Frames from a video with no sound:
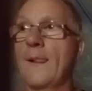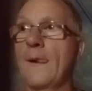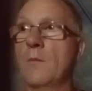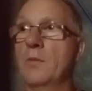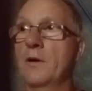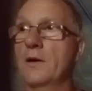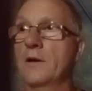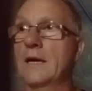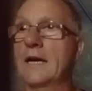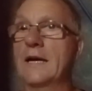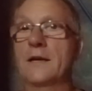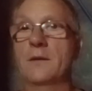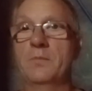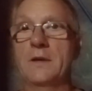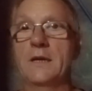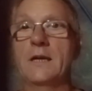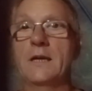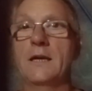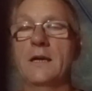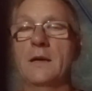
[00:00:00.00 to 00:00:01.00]
but I'd have
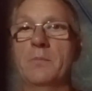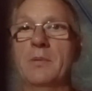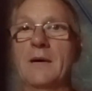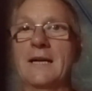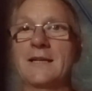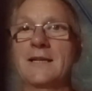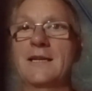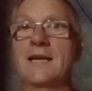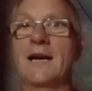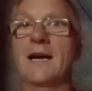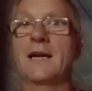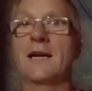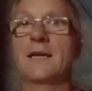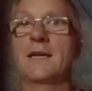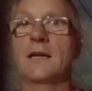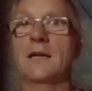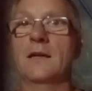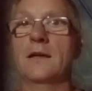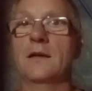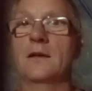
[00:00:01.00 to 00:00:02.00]
been in a bad
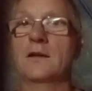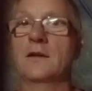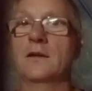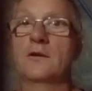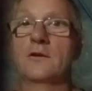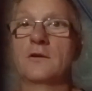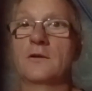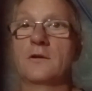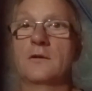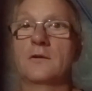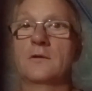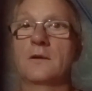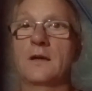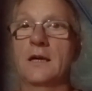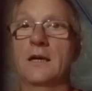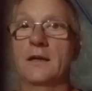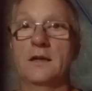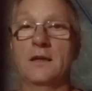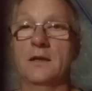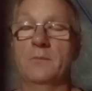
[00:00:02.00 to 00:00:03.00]
tacking, you know,
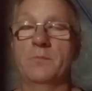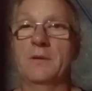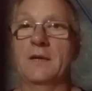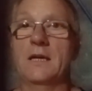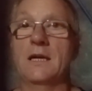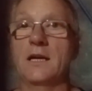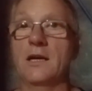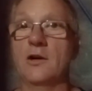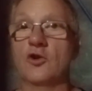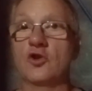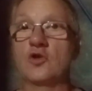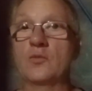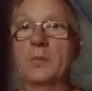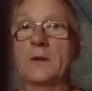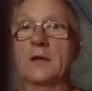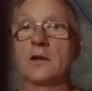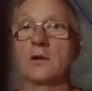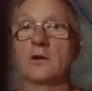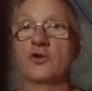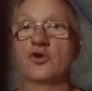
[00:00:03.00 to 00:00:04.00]
it'd have been an
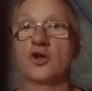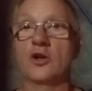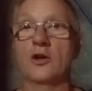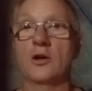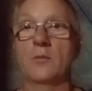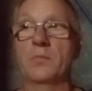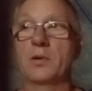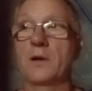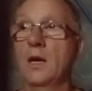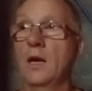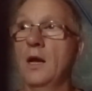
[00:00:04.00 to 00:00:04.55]
hospital job.